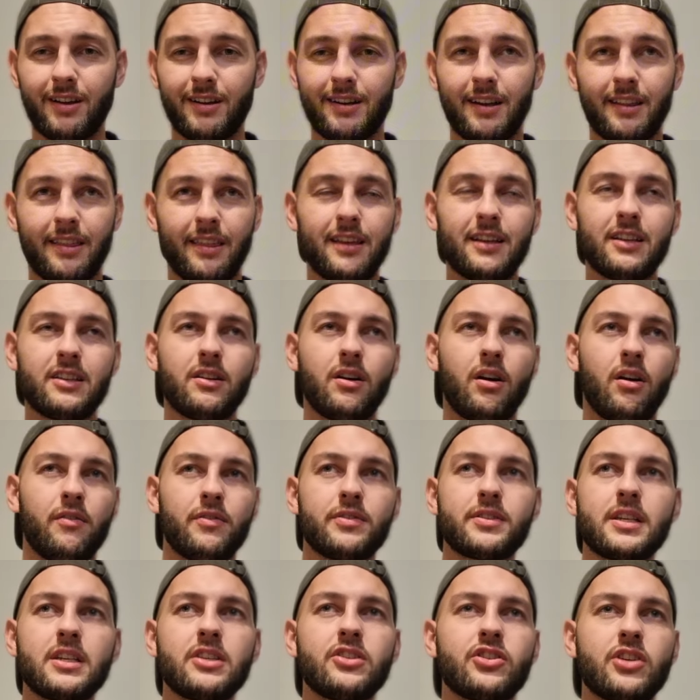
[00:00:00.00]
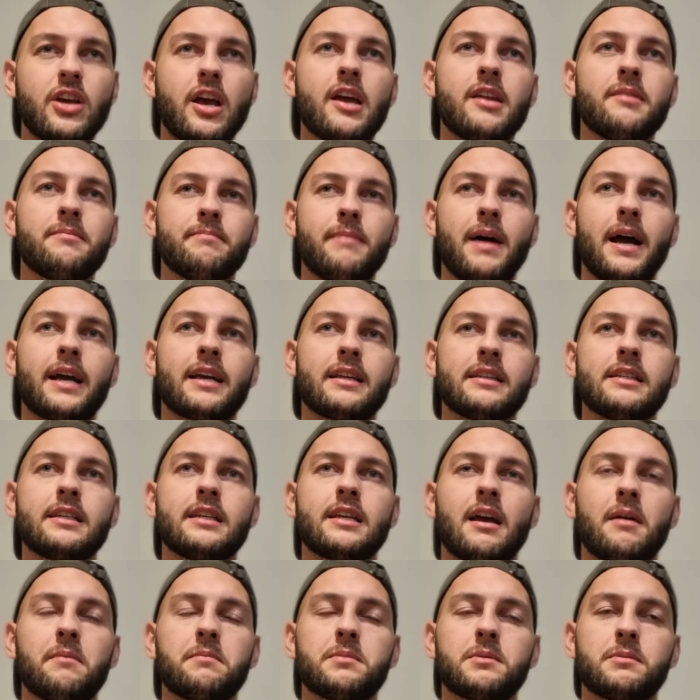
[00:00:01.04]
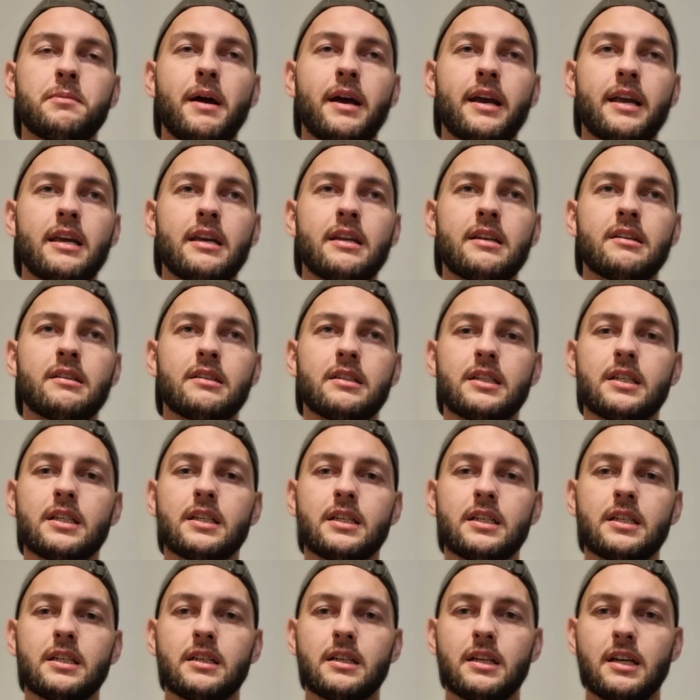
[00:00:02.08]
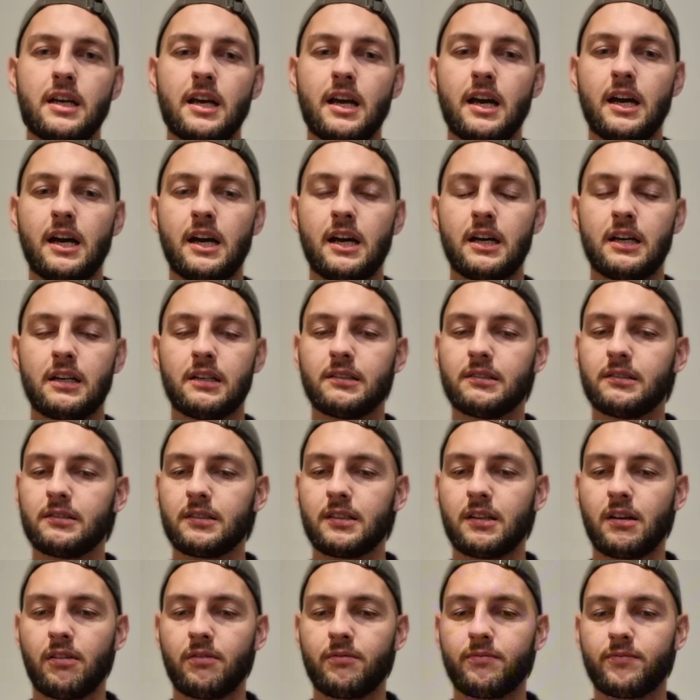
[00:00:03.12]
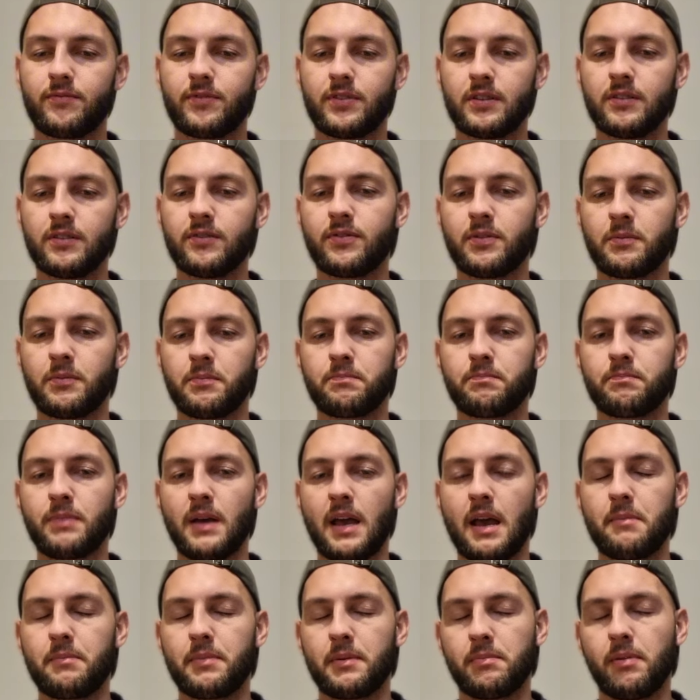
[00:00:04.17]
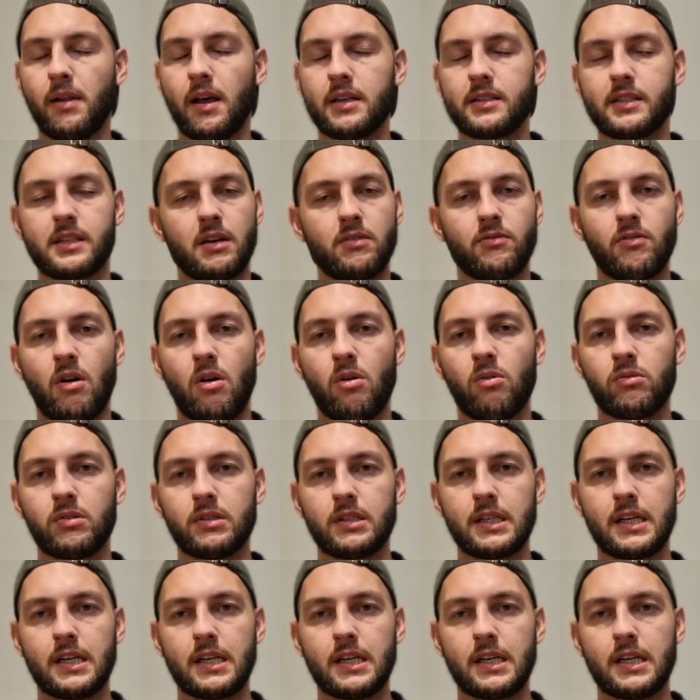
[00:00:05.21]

I think obviously Jed McEntee comes back in, for Pep, he plays that role.